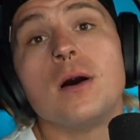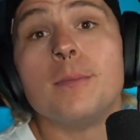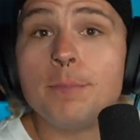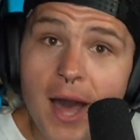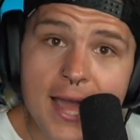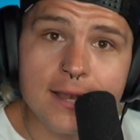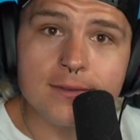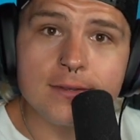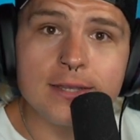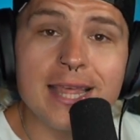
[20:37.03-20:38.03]
But
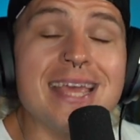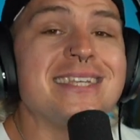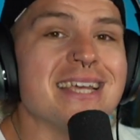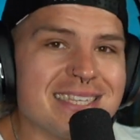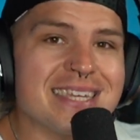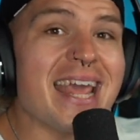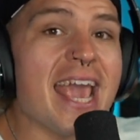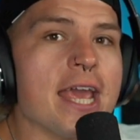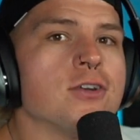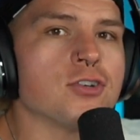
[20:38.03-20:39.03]
it doesn't
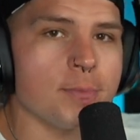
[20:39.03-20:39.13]
hinder